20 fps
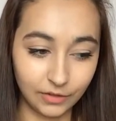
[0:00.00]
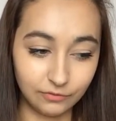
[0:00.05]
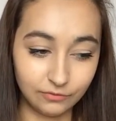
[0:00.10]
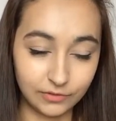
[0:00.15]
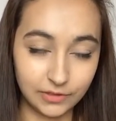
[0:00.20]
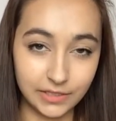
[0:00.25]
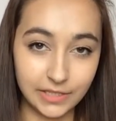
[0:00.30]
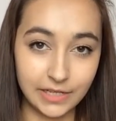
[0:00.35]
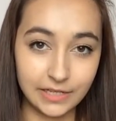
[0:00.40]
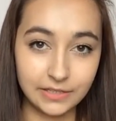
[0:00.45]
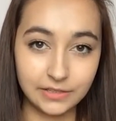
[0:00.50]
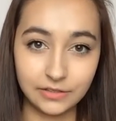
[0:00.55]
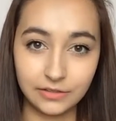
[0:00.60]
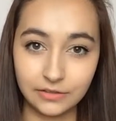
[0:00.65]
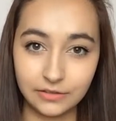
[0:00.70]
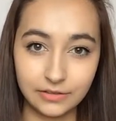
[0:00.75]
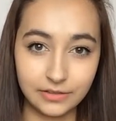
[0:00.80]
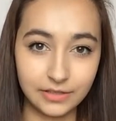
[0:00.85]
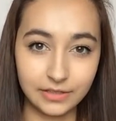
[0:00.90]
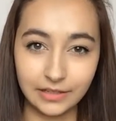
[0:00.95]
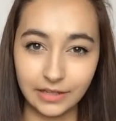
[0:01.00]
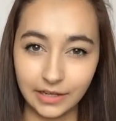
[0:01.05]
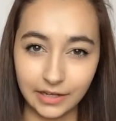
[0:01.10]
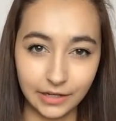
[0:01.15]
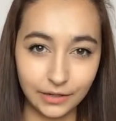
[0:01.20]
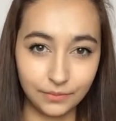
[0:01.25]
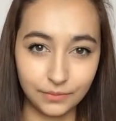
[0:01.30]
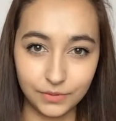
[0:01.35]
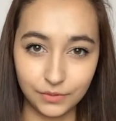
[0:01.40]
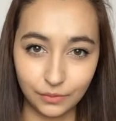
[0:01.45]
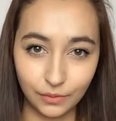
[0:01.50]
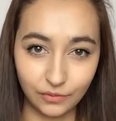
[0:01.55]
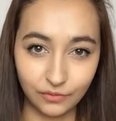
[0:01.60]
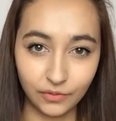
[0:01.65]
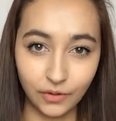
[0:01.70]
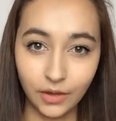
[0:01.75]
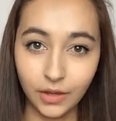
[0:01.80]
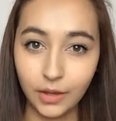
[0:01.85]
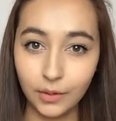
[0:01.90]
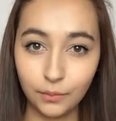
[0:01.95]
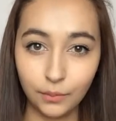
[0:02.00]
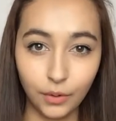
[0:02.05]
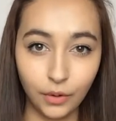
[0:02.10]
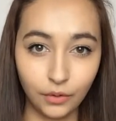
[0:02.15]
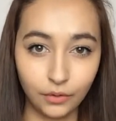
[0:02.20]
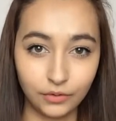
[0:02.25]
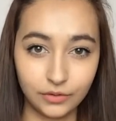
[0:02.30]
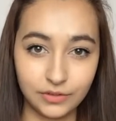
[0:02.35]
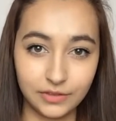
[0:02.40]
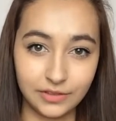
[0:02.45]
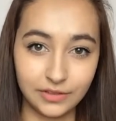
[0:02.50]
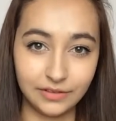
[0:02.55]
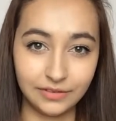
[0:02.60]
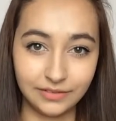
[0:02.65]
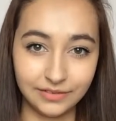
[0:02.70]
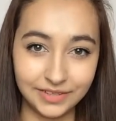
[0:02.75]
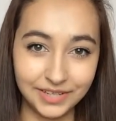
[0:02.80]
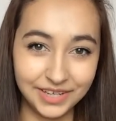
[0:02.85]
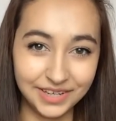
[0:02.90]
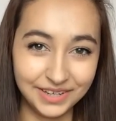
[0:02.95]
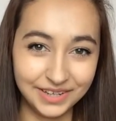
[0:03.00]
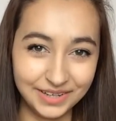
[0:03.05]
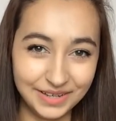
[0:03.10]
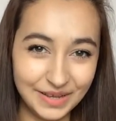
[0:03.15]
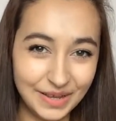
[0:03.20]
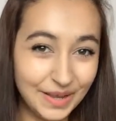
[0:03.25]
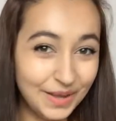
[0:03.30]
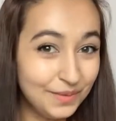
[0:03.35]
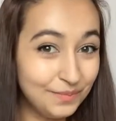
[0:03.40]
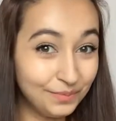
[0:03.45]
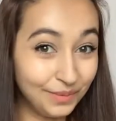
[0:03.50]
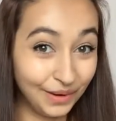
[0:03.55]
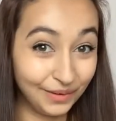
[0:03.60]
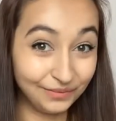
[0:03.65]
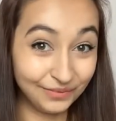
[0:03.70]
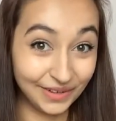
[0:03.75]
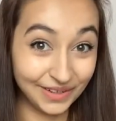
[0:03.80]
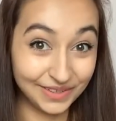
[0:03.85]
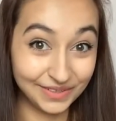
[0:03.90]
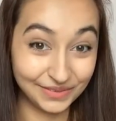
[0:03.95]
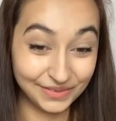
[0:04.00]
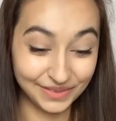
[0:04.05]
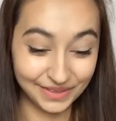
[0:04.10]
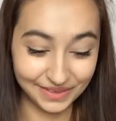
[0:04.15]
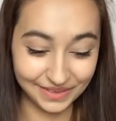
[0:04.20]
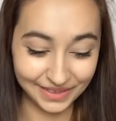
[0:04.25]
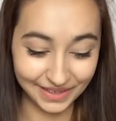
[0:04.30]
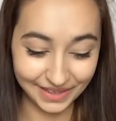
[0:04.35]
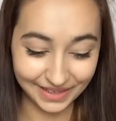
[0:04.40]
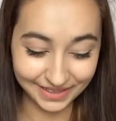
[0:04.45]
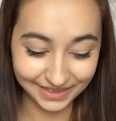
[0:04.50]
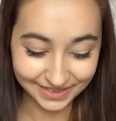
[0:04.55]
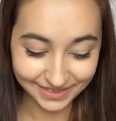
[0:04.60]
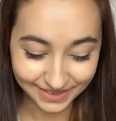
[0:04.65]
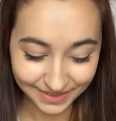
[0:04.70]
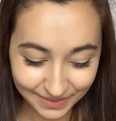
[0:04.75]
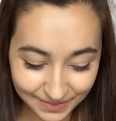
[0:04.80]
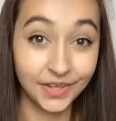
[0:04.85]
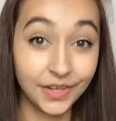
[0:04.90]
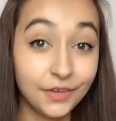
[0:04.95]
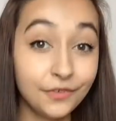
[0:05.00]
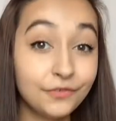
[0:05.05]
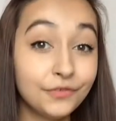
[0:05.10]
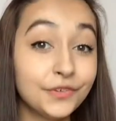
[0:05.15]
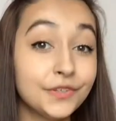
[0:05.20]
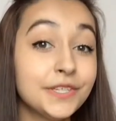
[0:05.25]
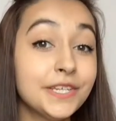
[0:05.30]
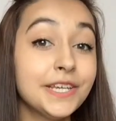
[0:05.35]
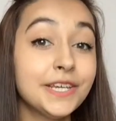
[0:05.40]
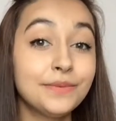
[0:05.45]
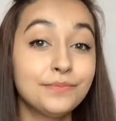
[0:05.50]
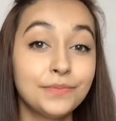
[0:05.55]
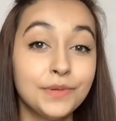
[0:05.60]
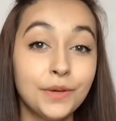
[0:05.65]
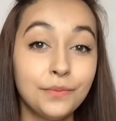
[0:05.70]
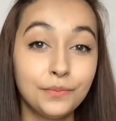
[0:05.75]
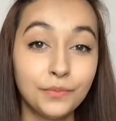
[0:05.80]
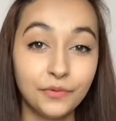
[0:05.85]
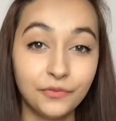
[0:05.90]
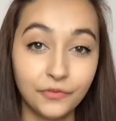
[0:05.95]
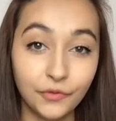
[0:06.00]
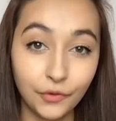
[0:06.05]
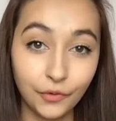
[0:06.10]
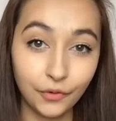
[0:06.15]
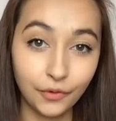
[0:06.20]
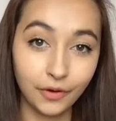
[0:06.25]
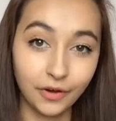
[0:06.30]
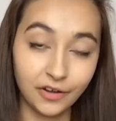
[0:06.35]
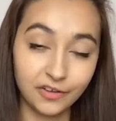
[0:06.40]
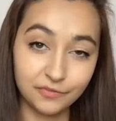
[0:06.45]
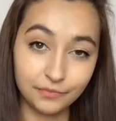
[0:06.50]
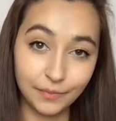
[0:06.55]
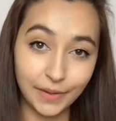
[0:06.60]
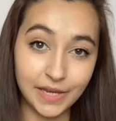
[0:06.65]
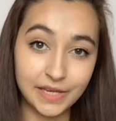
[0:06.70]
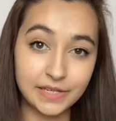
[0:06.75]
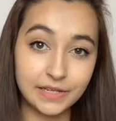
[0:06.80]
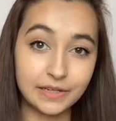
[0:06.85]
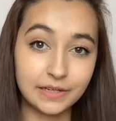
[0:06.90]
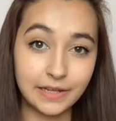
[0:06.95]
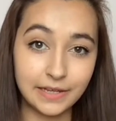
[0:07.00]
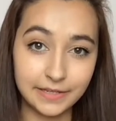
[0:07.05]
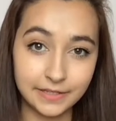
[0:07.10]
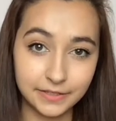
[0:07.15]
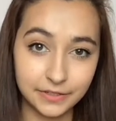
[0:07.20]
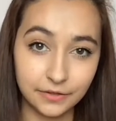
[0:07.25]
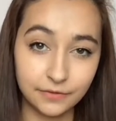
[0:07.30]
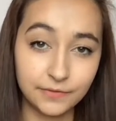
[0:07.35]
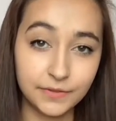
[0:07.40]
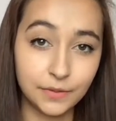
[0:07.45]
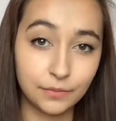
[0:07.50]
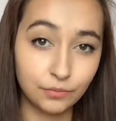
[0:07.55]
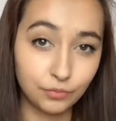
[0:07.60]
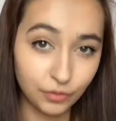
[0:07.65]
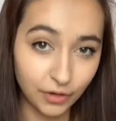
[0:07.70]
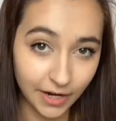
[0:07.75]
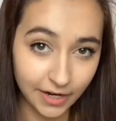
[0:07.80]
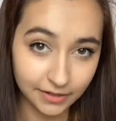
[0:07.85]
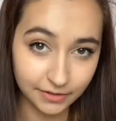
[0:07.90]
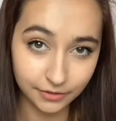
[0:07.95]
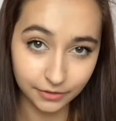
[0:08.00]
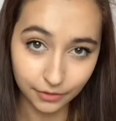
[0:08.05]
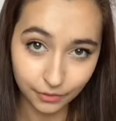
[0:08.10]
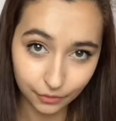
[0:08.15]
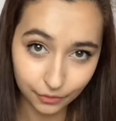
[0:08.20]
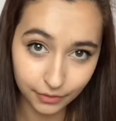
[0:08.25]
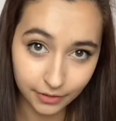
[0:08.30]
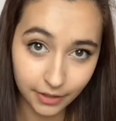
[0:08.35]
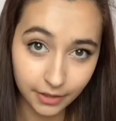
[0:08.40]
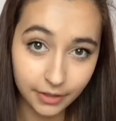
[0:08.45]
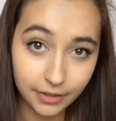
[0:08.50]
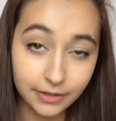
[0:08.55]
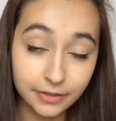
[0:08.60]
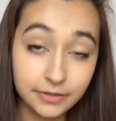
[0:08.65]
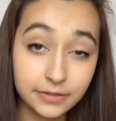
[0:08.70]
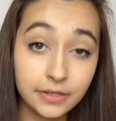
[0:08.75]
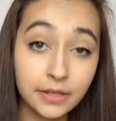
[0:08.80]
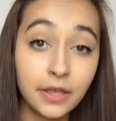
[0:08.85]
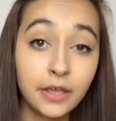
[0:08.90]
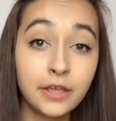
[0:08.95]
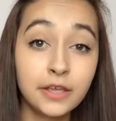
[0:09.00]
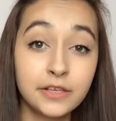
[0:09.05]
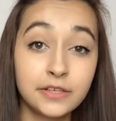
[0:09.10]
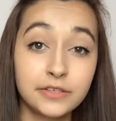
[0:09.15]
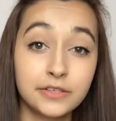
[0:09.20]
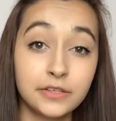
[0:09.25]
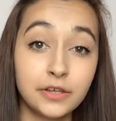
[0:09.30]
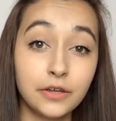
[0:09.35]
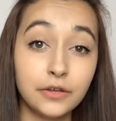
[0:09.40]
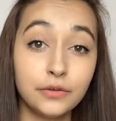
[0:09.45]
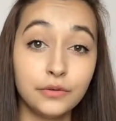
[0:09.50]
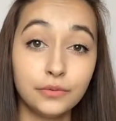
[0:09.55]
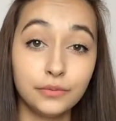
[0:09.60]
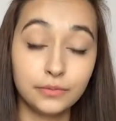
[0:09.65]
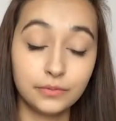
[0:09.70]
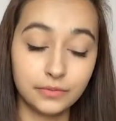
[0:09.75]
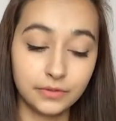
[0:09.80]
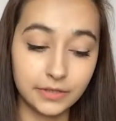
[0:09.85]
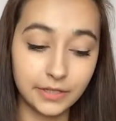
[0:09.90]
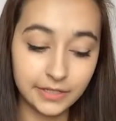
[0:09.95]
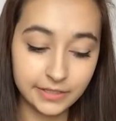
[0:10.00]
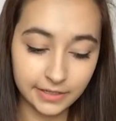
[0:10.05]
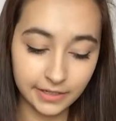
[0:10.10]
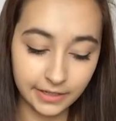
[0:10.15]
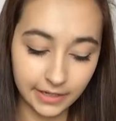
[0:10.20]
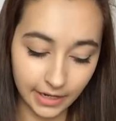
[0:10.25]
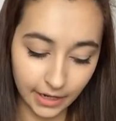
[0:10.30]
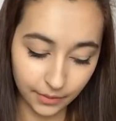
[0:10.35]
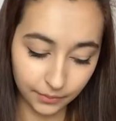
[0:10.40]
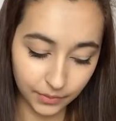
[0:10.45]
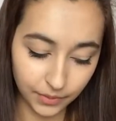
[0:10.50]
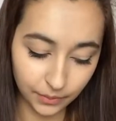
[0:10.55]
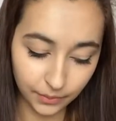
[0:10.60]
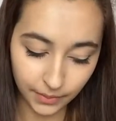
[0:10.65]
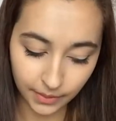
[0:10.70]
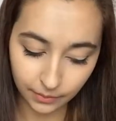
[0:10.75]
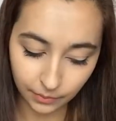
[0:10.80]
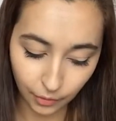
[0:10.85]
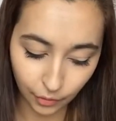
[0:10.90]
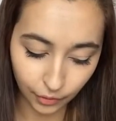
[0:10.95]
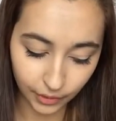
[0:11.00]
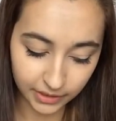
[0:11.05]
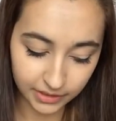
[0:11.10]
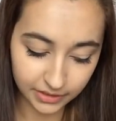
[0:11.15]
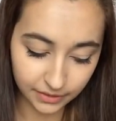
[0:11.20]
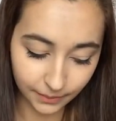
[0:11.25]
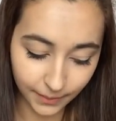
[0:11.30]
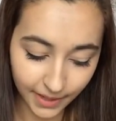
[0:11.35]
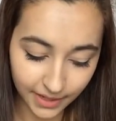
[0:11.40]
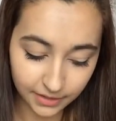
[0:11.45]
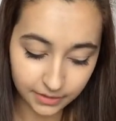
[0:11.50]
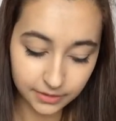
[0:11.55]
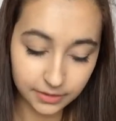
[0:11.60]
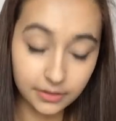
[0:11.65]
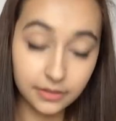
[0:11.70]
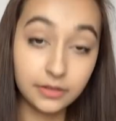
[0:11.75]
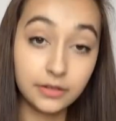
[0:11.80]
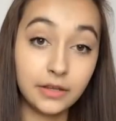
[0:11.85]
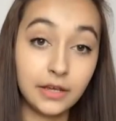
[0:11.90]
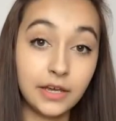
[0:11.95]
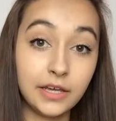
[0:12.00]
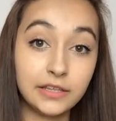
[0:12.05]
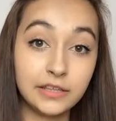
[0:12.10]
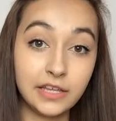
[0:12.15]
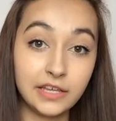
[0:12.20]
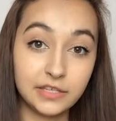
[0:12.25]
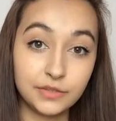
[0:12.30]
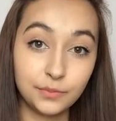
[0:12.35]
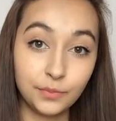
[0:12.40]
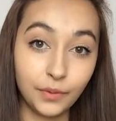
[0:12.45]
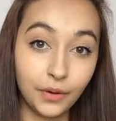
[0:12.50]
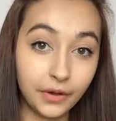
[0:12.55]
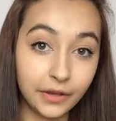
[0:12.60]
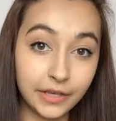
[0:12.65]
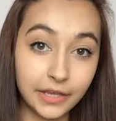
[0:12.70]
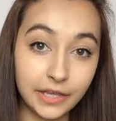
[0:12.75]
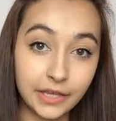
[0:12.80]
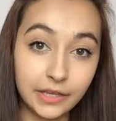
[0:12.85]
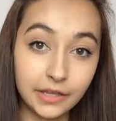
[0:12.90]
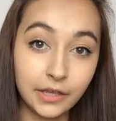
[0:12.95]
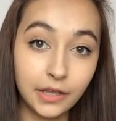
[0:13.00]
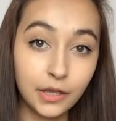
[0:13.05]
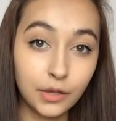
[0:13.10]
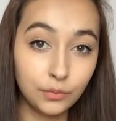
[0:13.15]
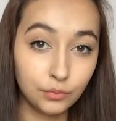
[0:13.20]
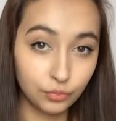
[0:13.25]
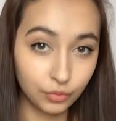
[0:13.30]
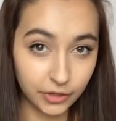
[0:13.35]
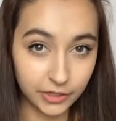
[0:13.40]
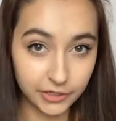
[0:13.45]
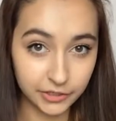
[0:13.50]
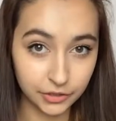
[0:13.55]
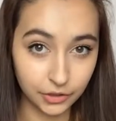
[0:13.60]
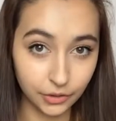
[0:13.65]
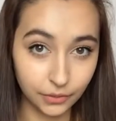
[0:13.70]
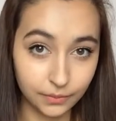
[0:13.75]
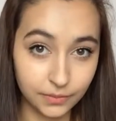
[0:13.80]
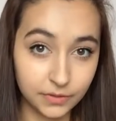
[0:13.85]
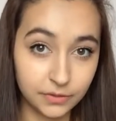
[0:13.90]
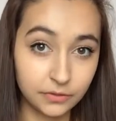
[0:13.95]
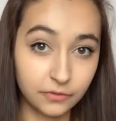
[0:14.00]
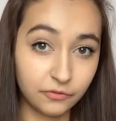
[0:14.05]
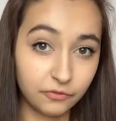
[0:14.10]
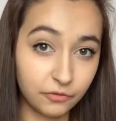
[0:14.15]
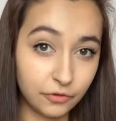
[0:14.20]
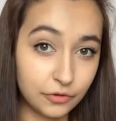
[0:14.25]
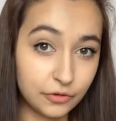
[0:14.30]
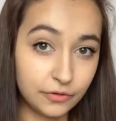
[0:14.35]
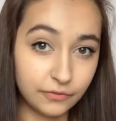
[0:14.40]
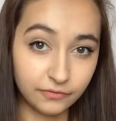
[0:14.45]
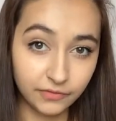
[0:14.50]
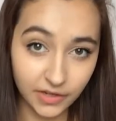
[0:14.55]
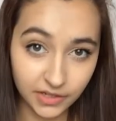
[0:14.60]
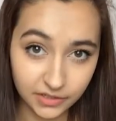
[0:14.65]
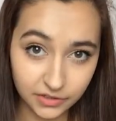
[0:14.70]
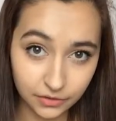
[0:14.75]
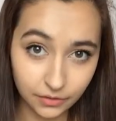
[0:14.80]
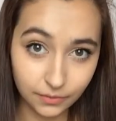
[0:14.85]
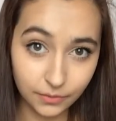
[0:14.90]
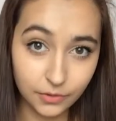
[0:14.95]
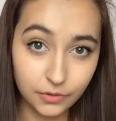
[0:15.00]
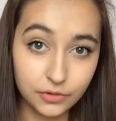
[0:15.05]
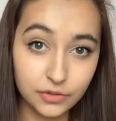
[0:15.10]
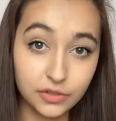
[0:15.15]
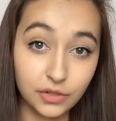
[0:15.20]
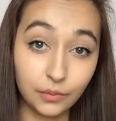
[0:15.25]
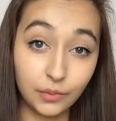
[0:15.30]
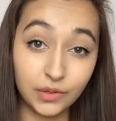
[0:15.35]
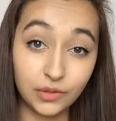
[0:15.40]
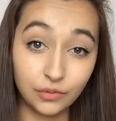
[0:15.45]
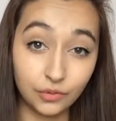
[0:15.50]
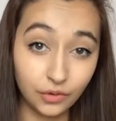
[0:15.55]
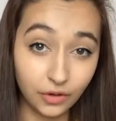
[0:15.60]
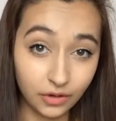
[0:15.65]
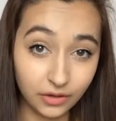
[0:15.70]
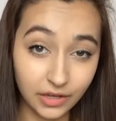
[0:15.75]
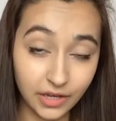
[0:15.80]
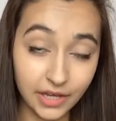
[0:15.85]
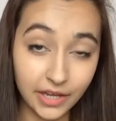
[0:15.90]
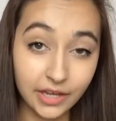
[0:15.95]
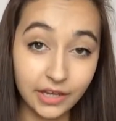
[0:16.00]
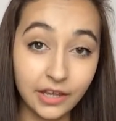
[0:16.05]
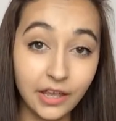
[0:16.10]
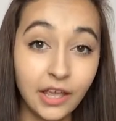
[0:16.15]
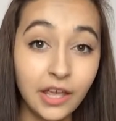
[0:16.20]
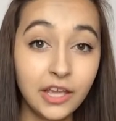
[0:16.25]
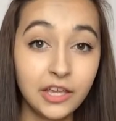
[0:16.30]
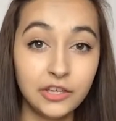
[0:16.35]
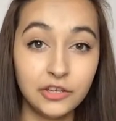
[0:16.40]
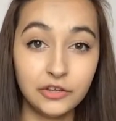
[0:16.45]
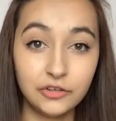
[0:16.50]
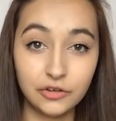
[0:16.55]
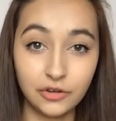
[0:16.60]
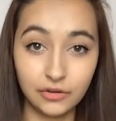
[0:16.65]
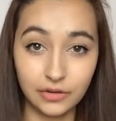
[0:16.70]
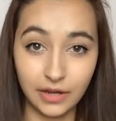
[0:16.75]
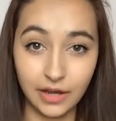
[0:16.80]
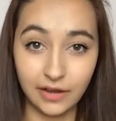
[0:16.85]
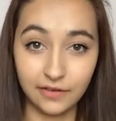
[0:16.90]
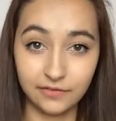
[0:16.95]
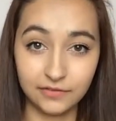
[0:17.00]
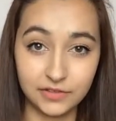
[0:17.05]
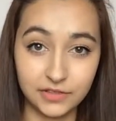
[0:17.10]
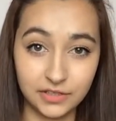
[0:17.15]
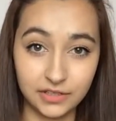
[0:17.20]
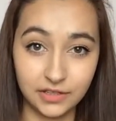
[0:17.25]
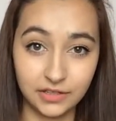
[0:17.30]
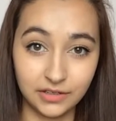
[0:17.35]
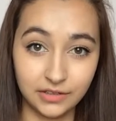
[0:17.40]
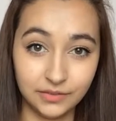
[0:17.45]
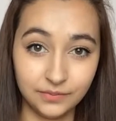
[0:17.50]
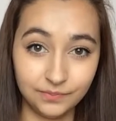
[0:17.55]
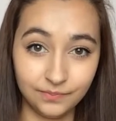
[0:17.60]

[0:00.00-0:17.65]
resistance, and that helps with POTS and blood vessels and things. For tip number 4, I've made a list of some practical things. So this can help you be more independent, and that's buying pre-chopped fruit and vegetables. So when you're cooking, you don't have to